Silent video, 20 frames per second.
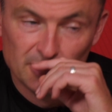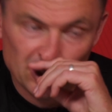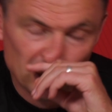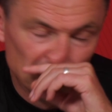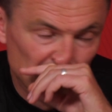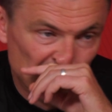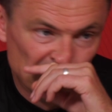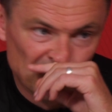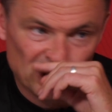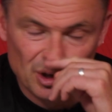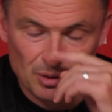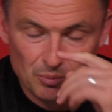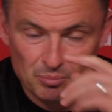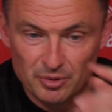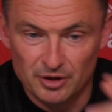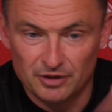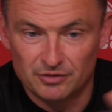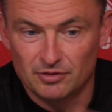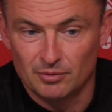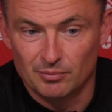and work on
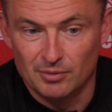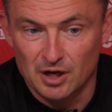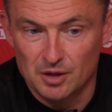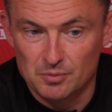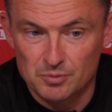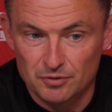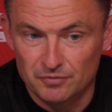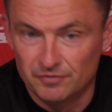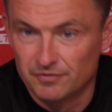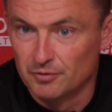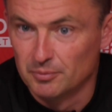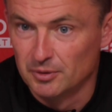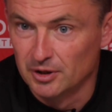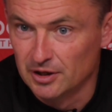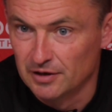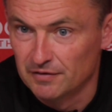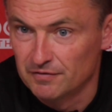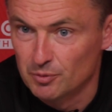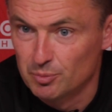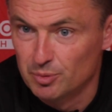bits that might be
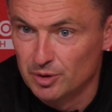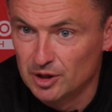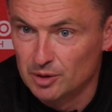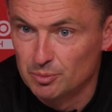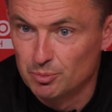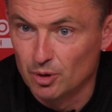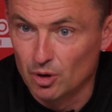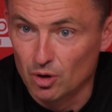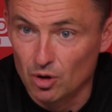unfamiliar for people